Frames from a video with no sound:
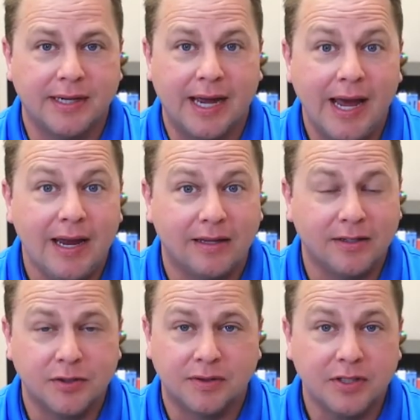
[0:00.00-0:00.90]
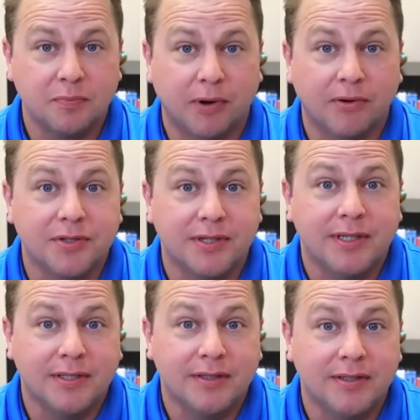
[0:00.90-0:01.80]
hey, this person
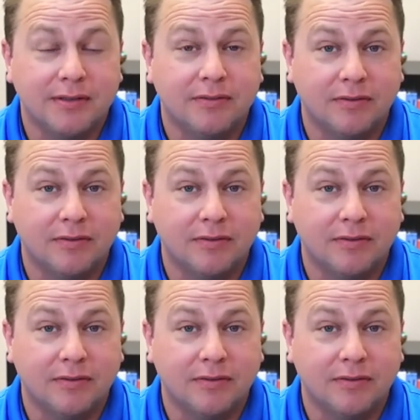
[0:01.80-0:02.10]
isn't